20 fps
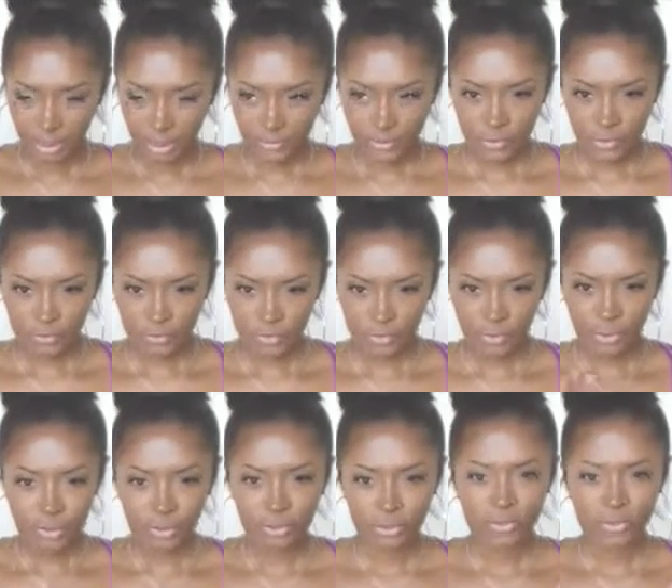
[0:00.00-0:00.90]
So for
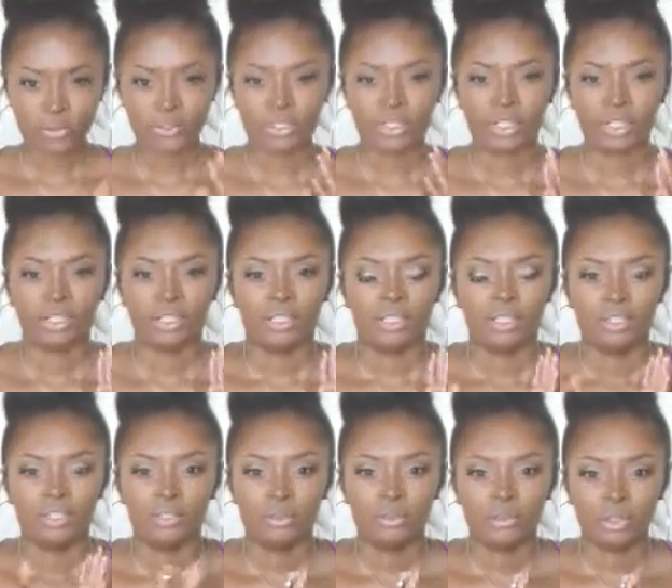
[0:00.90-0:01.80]
those
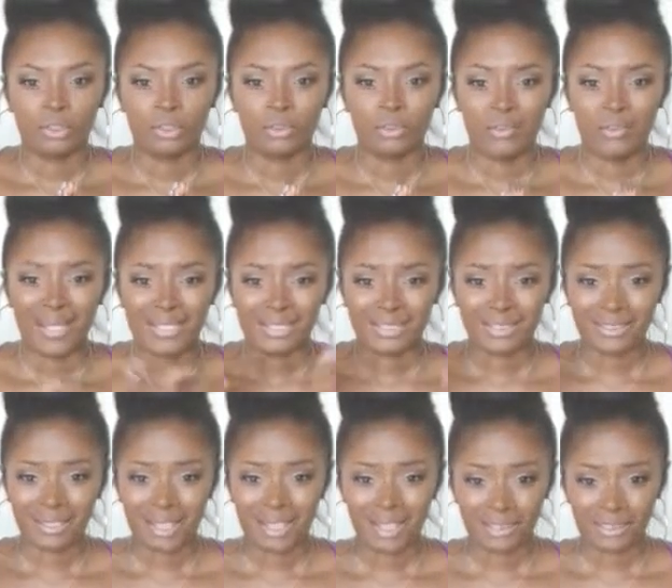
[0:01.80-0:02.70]
who are going back to
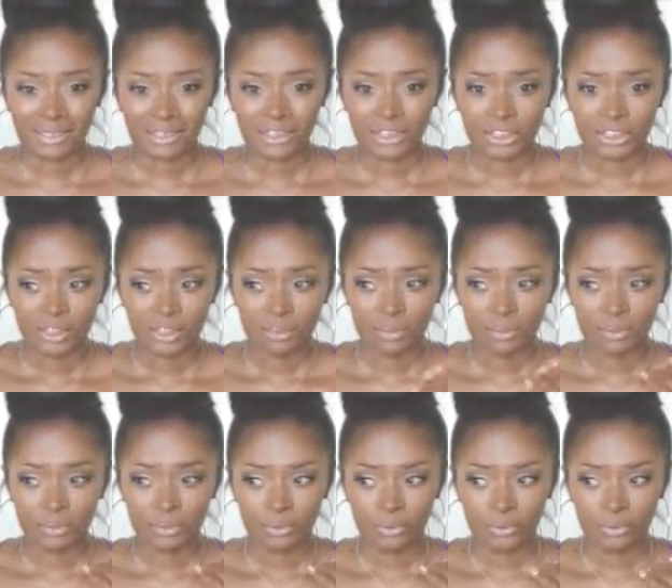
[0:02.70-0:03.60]
college
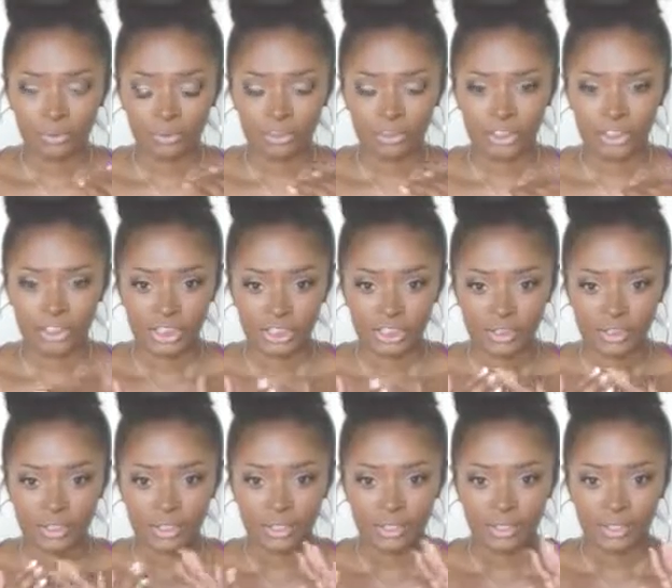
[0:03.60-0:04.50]
or just
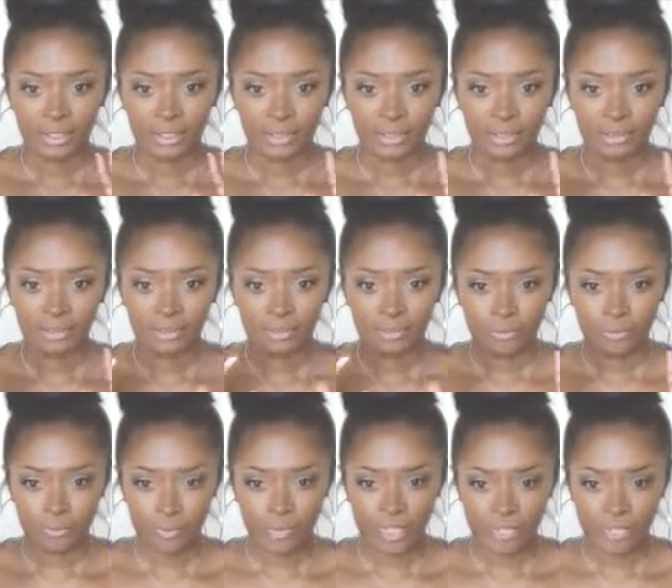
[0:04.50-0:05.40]
starting, you know,
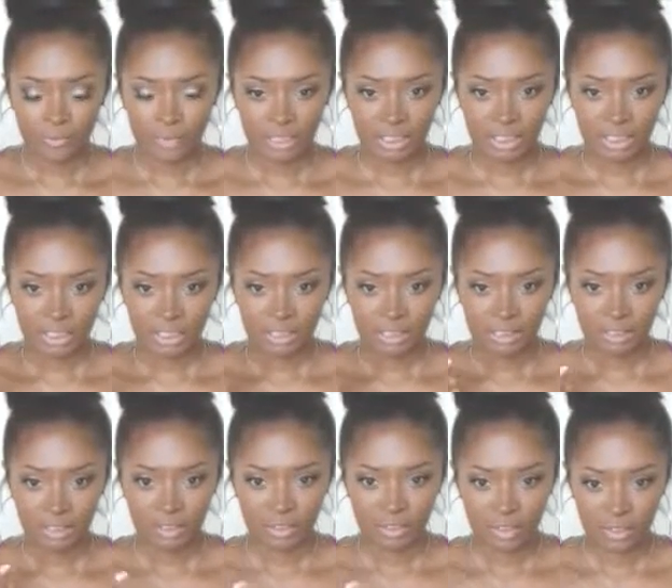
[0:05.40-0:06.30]
freshmen just
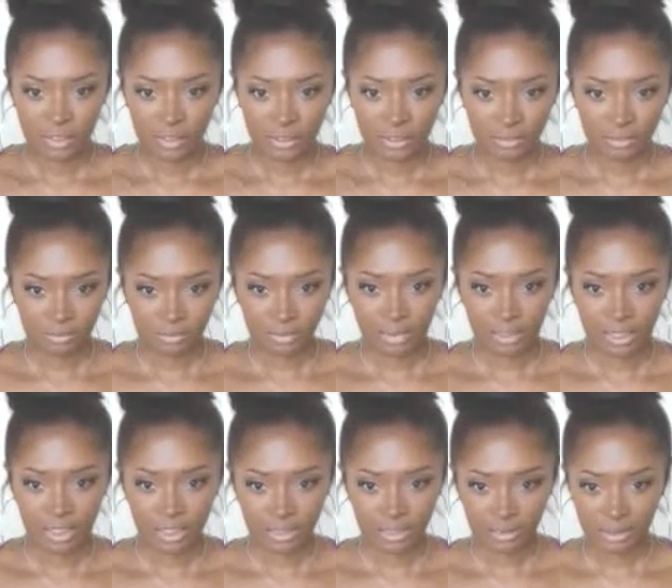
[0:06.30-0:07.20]
starting
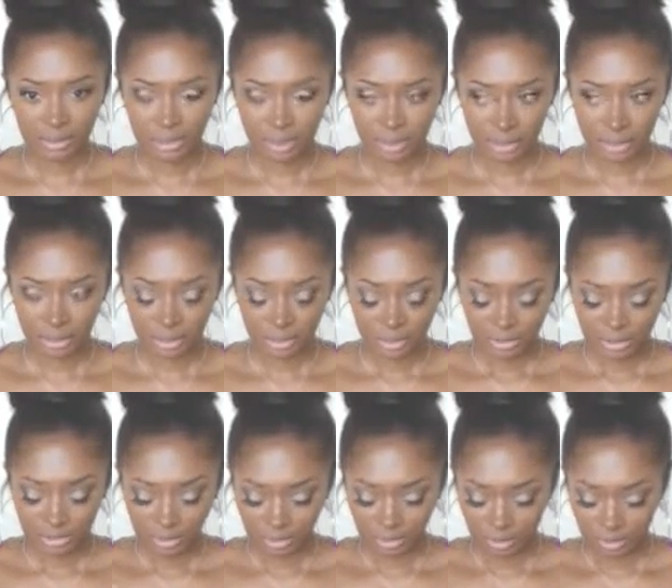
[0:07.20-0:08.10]
college,
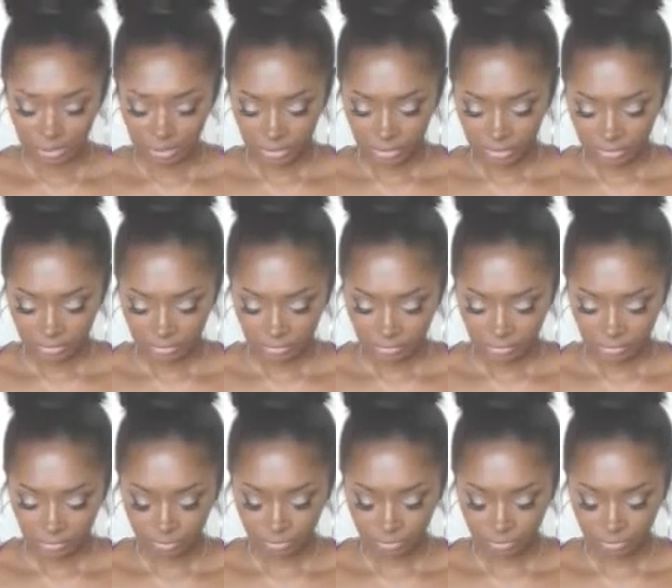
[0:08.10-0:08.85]
um,